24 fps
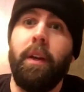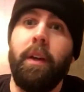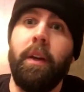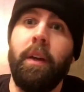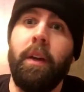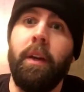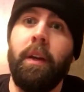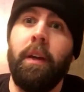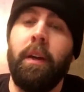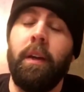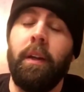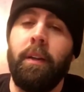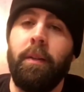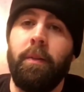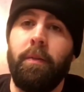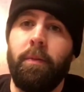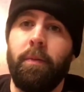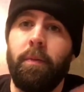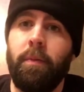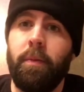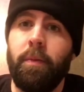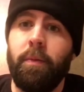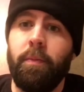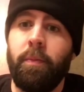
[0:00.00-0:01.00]
and
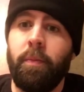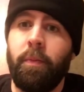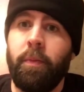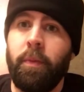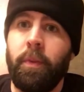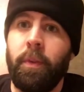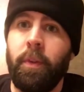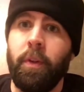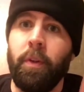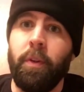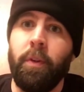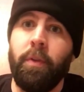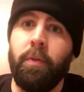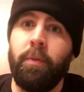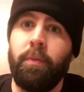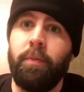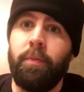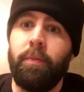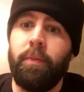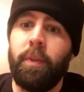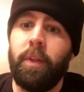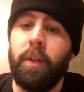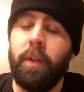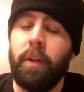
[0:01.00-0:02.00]
you'll
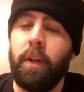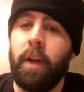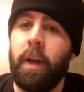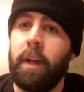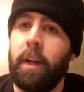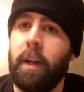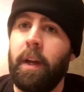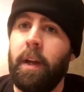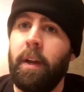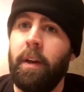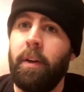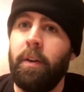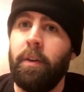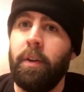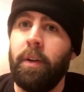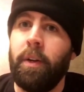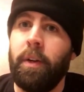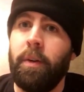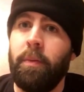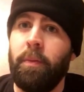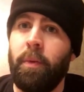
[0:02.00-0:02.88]
check out